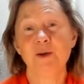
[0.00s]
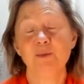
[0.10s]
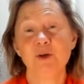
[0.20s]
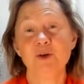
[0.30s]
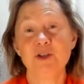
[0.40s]

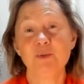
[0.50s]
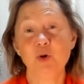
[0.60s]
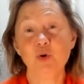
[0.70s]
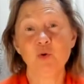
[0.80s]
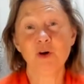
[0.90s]
because the more
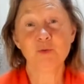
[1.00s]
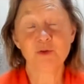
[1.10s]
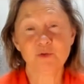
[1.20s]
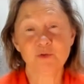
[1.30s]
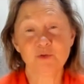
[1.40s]
you work with
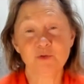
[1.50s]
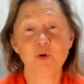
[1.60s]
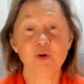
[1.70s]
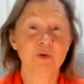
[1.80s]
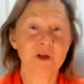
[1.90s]
food the
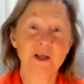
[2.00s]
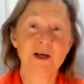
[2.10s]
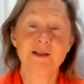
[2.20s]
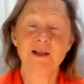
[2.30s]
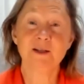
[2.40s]
more you
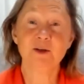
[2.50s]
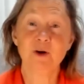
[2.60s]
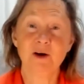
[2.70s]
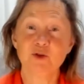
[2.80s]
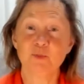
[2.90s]
realize that you
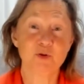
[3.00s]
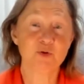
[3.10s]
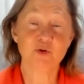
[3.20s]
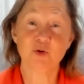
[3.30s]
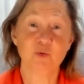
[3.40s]
have to
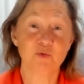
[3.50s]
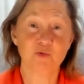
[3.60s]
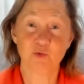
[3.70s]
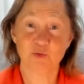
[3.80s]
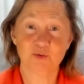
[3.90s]
produce your own food